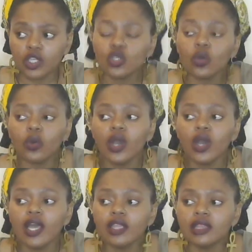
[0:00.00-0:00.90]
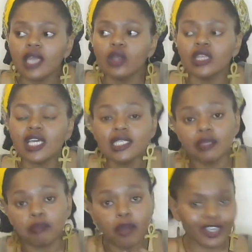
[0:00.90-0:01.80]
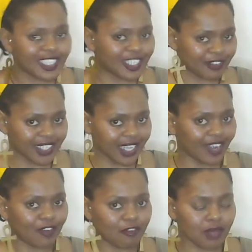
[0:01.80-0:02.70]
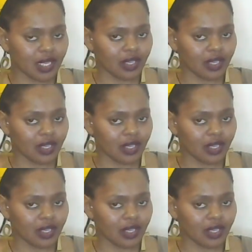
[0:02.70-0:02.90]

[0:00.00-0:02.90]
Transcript: So that is a positive side of me.